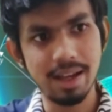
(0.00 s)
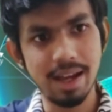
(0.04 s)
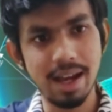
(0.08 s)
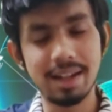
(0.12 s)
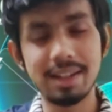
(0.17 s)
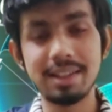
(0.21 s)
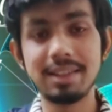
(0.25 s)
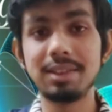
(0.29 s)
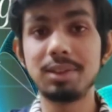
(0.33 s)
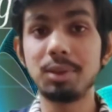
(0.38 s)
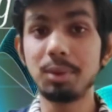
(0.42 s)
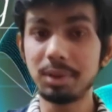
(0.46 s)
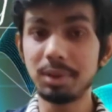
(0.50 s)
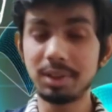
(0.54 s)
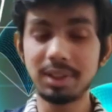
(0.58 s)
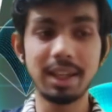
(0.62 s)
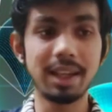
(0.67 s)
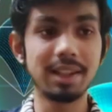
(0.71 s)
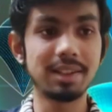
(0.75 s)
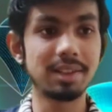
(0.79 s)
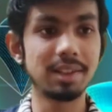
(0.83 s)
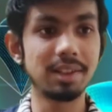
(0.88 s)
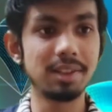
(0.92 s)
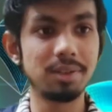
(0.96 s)
And in those
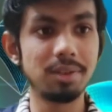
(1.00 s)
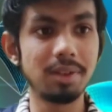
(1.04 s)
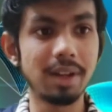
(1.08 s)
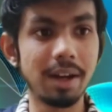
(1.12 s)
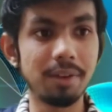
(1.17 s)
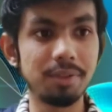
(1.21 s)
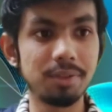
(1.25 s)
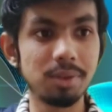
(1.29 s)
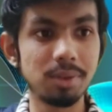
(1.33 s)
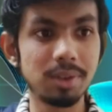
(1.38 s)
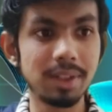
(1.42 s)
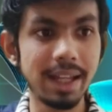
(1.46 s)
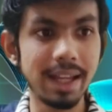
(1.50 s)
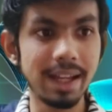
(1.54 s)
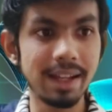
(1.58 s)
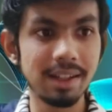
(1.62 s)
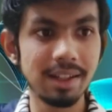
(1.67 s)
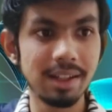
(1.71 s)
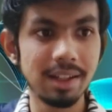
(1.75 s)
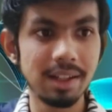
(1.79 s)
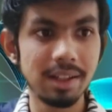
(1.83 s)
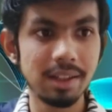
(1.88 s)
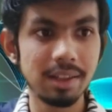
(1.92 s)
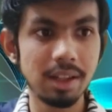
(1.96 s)
cases, you have to
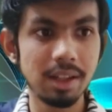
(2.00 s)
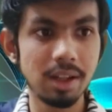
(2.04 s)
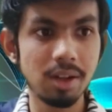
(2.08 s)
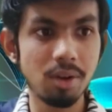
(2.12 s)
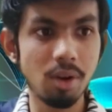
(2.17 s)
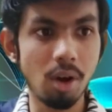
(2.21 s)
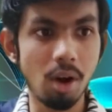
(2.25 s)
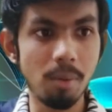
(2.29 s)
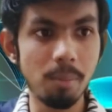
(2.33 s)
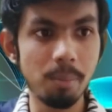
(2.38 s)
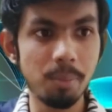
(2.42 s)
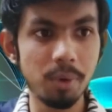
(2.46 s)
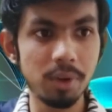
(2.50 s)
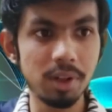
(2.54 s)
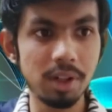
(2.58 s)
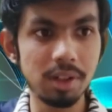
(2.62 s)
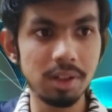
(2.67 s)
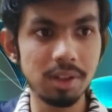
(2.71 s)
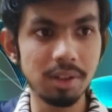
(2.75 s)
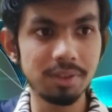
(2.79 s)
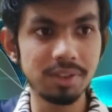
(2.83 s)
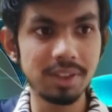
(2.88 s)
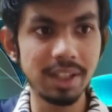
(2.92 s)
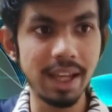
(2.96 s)
take the
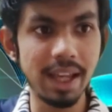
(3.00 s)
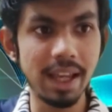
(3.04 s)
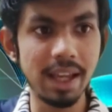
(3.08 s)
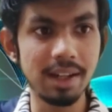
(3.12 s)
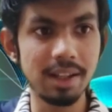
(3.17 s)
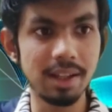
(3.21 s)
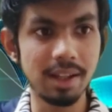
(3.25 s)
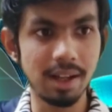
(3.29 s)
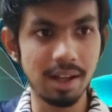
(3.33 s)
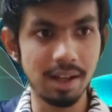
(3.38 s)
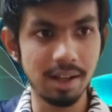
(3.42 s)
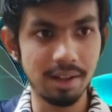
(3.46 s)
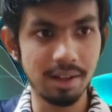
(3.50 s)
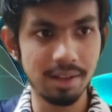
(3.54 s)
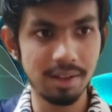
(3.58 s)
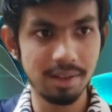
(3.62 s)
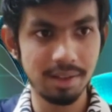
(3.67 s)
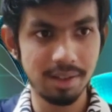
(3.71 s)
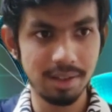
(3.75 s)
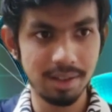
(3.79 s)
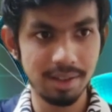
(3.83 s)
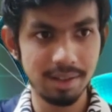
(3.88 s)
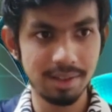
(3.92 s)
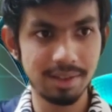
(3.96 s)
component of the
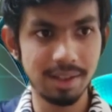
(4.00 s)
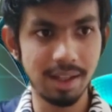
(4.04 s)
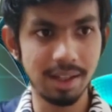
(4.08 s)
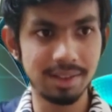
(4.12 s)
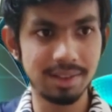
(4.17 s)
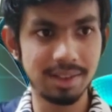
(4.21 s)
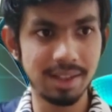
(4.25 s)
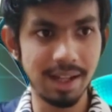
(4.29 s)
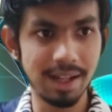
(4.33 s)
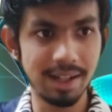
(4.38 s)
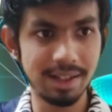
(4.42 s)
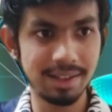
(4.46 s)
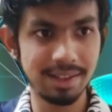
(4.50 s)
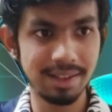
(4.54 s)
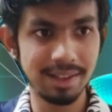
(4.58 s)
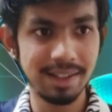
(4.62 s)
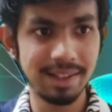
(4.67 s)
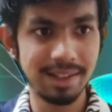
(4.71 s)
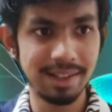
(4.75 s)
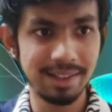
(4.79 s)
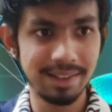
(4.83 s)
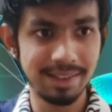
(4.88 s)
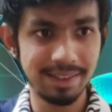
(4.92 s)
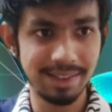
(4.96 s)
area such
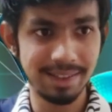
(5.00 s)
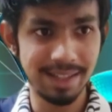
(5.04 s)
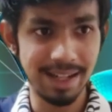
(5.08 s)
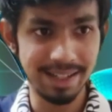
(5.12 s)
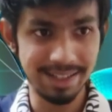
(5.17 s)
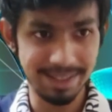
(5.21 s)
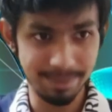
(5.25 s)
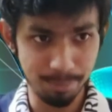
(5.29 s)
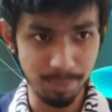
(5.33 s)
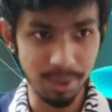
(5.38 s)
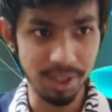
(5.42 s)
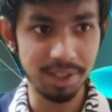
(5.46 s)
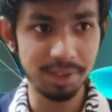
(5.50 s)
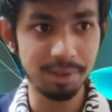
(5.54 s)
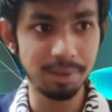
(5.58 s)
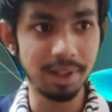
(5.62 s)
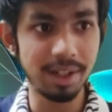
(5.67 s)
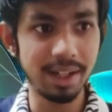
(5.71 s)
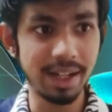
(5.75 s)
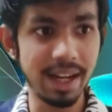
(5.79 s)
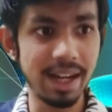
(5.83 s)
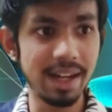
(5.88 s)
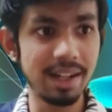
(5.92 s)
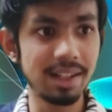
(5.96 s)
that that
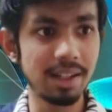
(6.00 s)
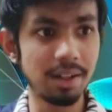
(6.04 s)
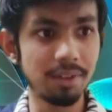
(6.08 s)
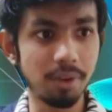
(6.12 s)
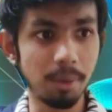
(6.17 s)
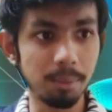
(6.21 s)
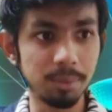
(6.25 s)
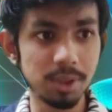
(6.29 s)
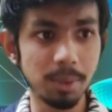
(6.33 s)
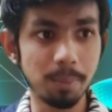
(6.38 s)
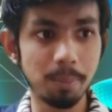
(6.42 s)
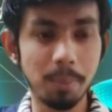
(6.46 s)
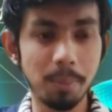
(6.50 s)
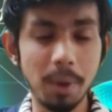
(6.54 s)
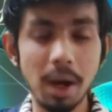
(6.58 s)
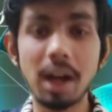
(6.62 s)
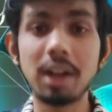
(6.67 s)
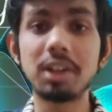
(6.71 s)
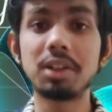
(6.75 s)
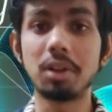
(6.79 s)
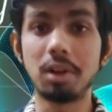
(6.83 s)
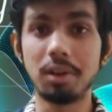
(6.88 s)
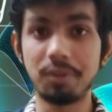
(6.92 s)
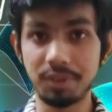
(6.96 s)
particular area forms a
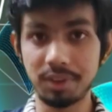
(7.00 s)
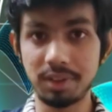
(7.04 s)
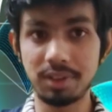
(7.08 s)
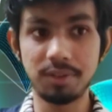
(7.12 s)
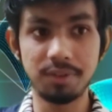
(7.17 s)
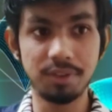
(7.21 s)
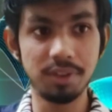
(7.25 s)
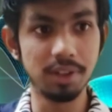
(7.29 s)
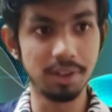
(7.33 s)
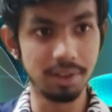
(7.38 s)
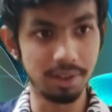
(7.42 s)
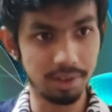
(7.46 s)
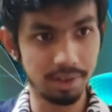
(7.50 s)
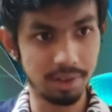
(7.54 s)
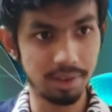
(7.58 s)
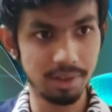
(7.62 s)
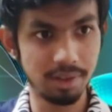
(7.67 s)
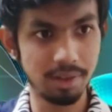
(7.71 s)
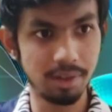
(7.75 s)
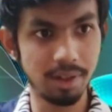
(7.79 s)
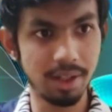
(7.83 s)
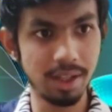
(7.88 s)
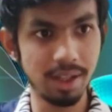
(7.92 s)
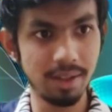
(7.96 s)
part of a sphere,
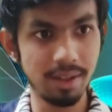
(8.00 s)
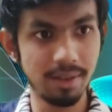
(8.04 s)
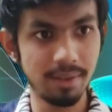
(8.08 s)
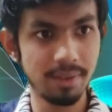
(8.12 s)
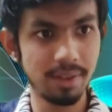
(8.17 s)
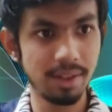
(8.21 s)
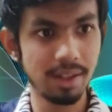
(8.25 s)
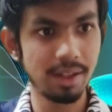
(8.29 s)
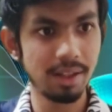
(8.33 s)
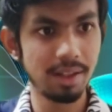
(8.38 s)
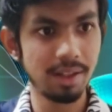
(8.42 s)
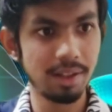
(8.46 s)
okay?